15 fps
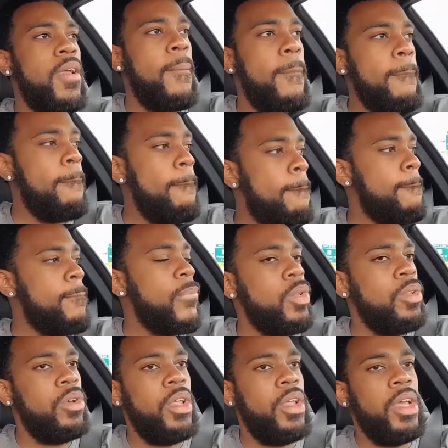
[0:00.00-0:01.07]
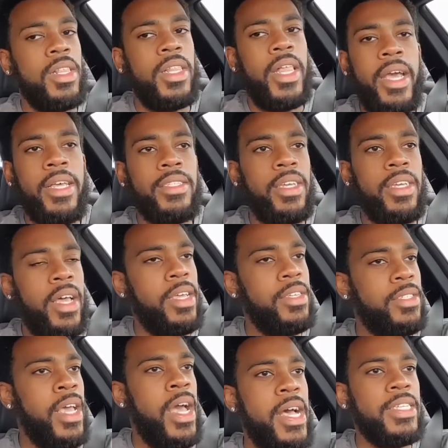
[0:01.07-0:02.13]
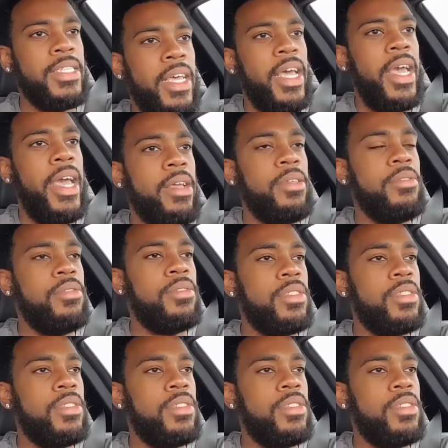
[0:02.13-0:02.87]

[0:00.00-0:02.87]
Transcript: But yeah, there's guys that had stock turbos